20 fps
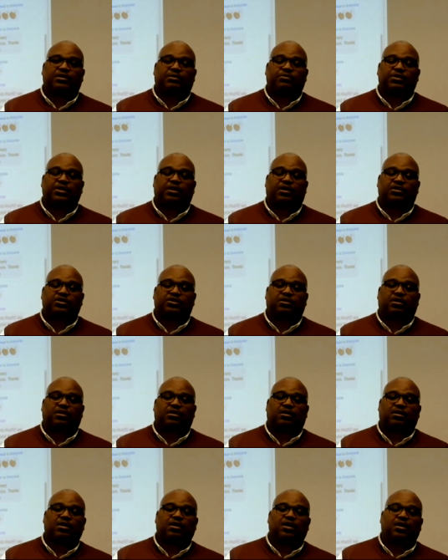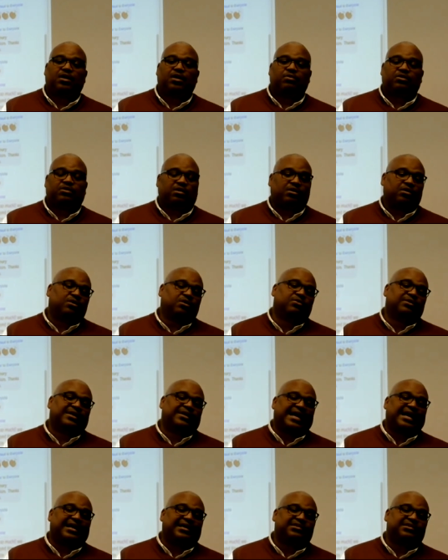and that we all saw with our own
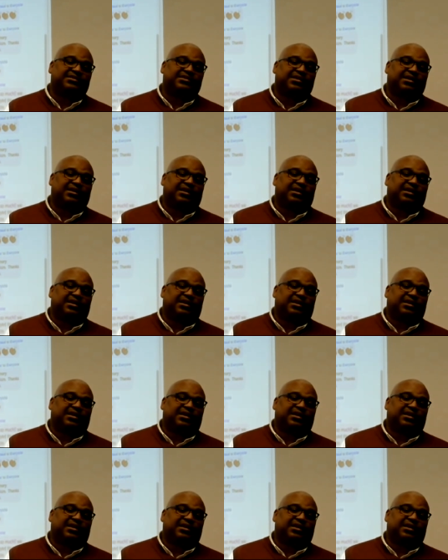eyes,